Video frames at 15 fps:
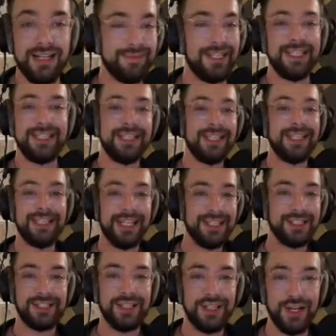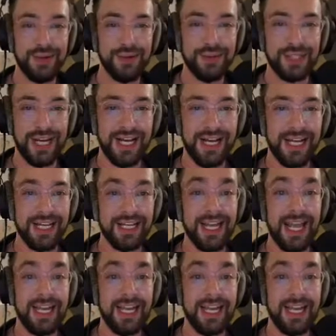The list goes on.